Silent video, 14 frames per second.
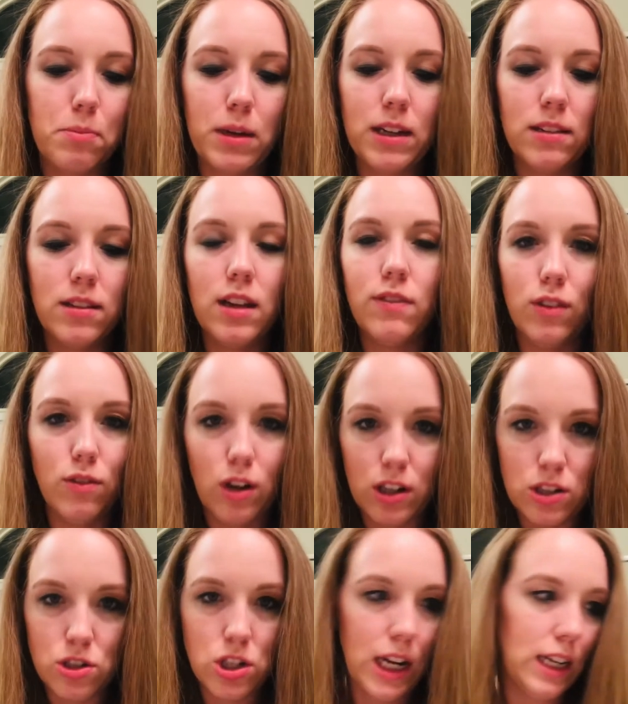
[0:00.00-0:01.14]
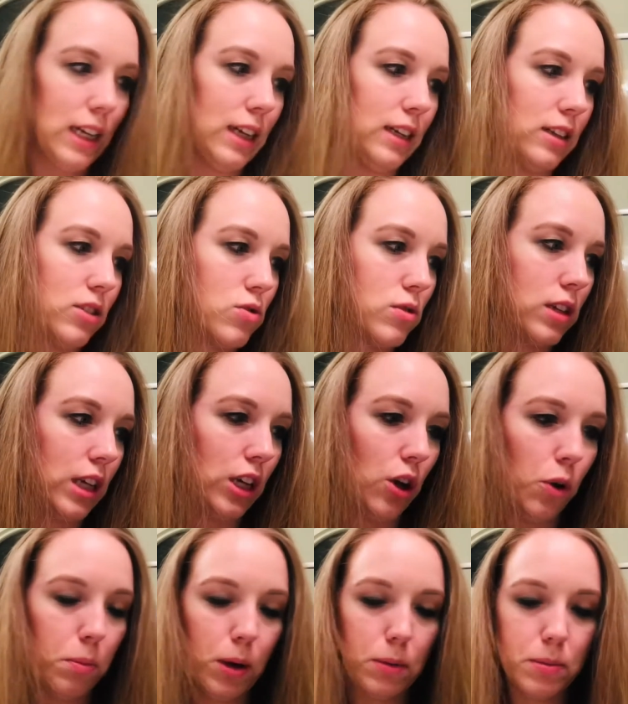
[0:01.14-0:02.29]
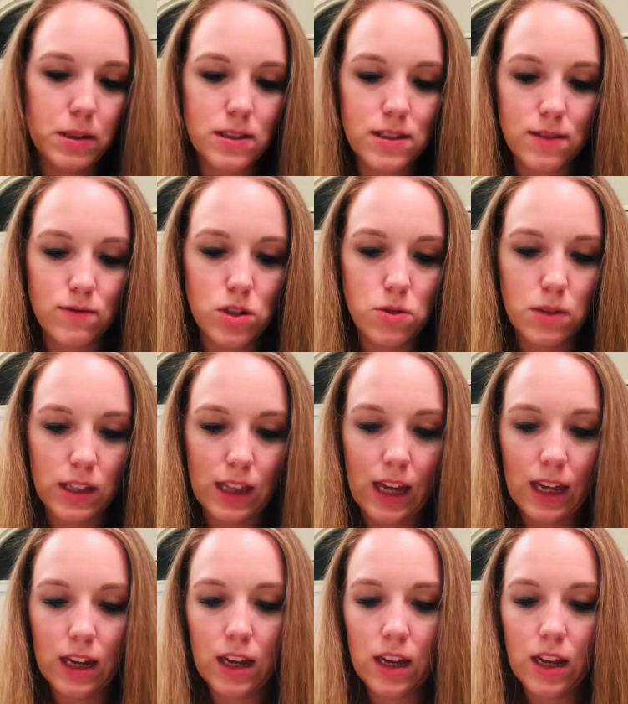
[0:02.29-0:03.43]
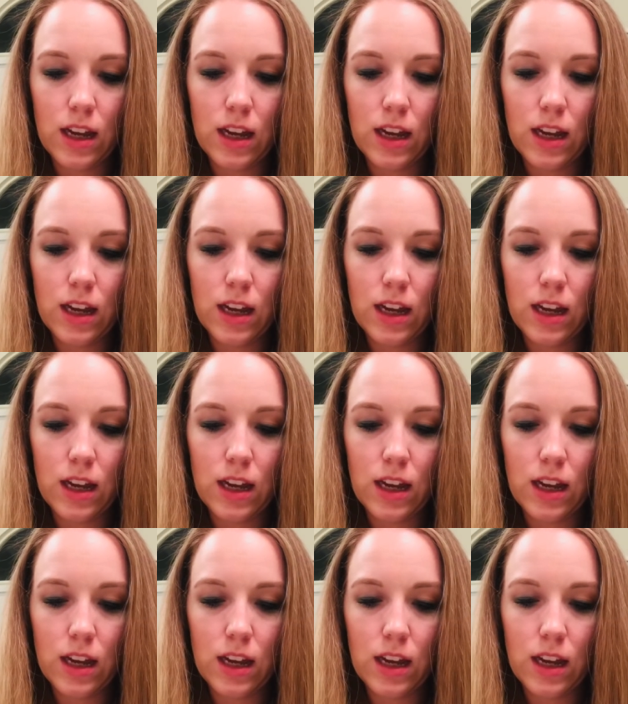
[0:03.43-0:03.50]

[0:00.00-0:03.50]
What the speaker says: But if you've already straightened it, there's really no purpose of doing that